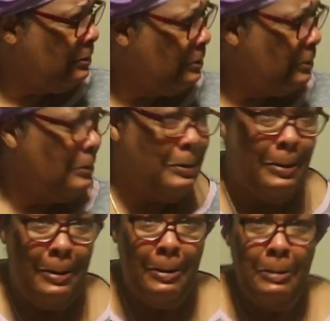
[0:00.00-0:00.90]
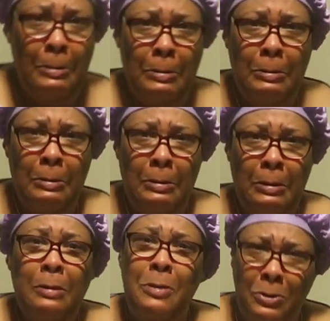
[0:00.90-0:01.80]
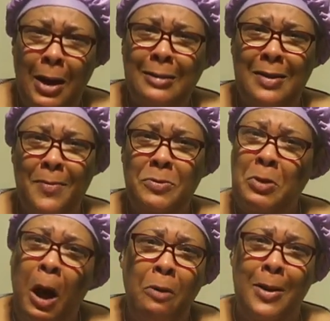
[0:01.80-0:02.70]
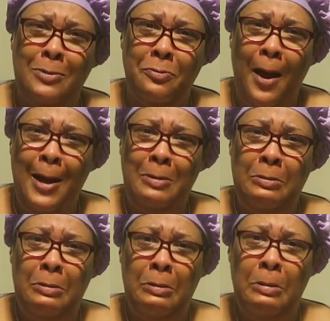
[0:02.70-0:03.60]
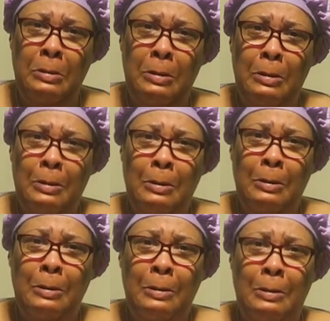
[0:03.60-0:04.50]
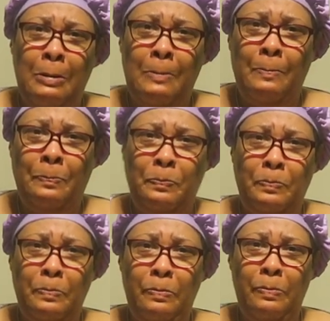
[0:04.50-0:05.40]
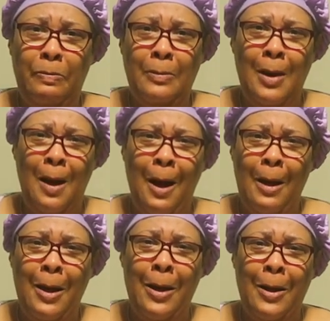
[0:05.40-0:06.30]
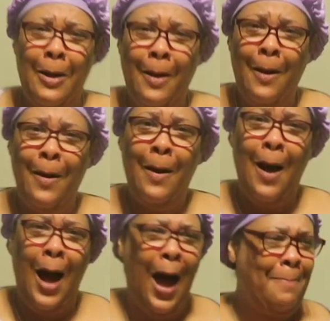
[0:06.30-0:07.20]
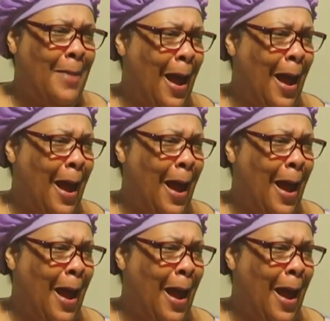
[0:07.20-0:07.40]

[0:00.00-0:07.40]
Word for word: Yeah. The customer's always right. Well, why you mean to people? Why you mean to her? What does she I'm do?